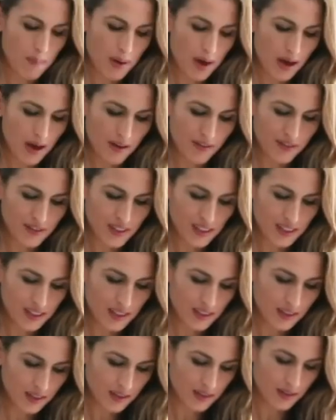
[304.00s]
puffs.
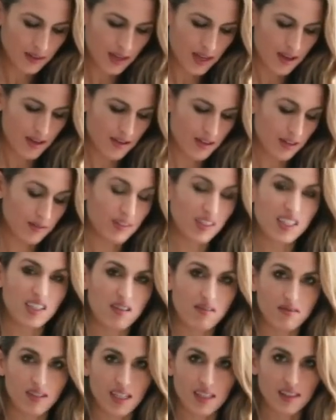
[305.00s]
And they really
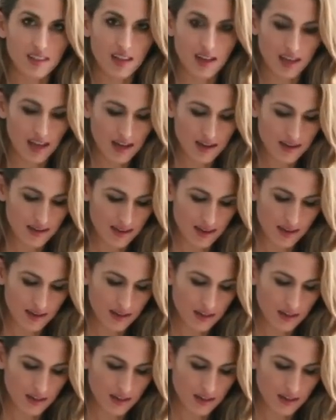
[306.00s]
don't taste like anything.